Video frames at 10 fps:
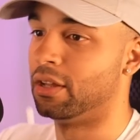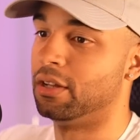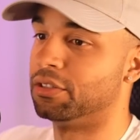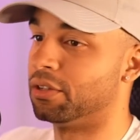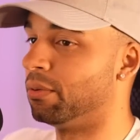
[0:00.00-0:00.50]

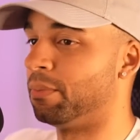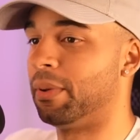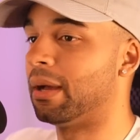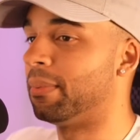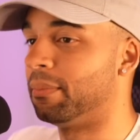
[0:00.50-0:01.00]
So
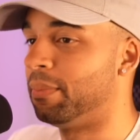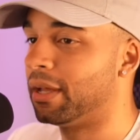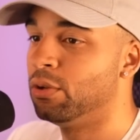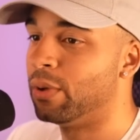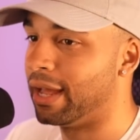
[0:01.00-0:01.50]
pick
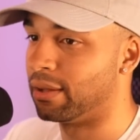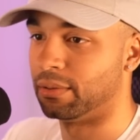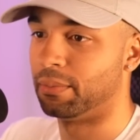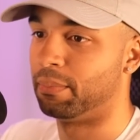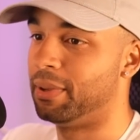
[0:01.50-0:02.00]
a new
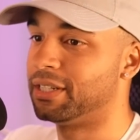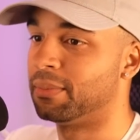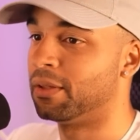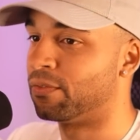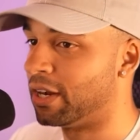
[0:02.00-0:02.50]
angle, pick
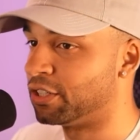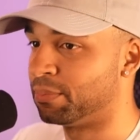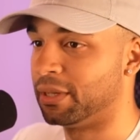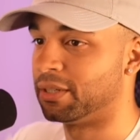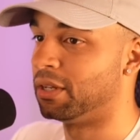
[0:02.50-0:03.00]
something fresh,
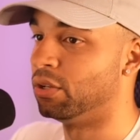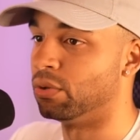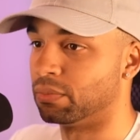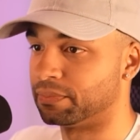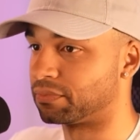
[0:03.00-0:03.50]
pick something
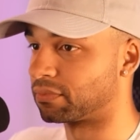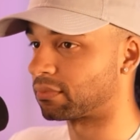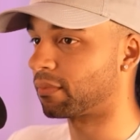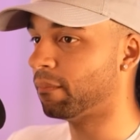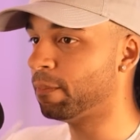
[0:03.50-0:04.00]
new.
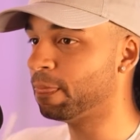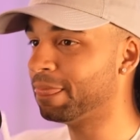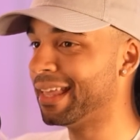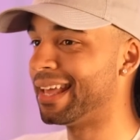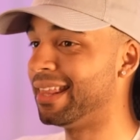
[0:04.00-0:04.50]

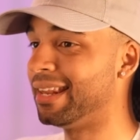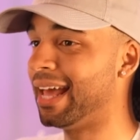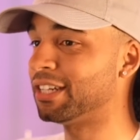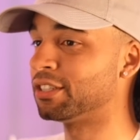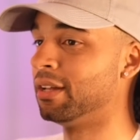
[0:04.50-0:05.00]
And the
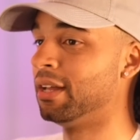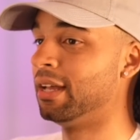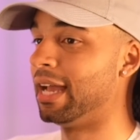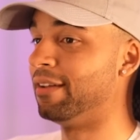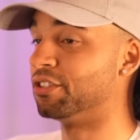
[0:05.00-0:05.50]
next,
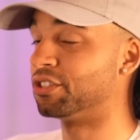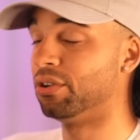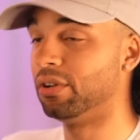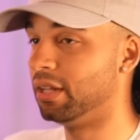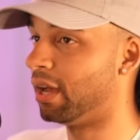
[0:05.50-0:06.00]
and
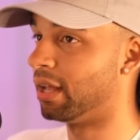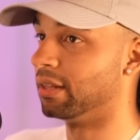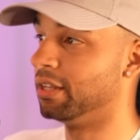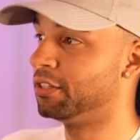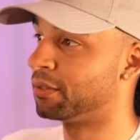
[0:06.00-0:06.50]
certainly not
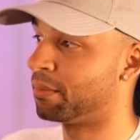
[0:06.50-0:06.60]
least,